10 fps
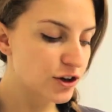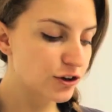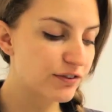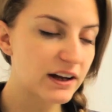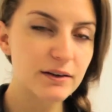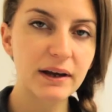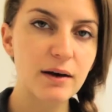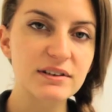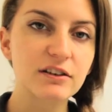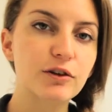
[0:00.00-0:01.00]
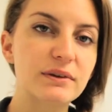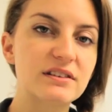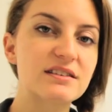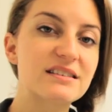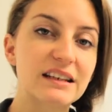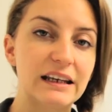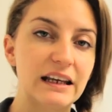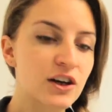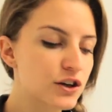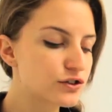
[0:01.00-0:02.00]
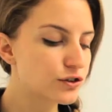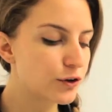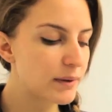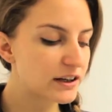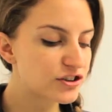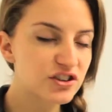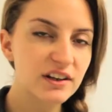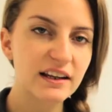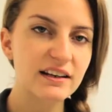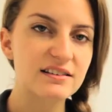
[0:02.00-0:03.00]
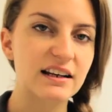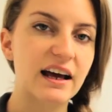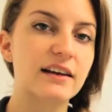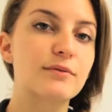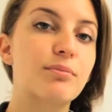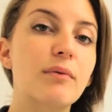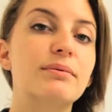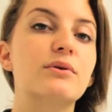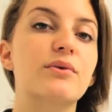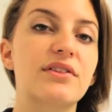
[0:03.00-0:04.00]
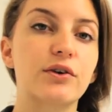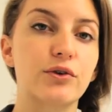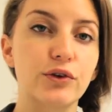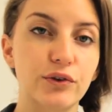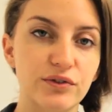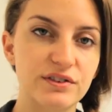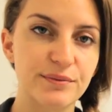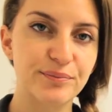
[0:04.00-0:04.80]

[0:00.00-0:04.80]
you'll find it becomes a little bit sticky. So make sure that it's aligned properly with the grooves.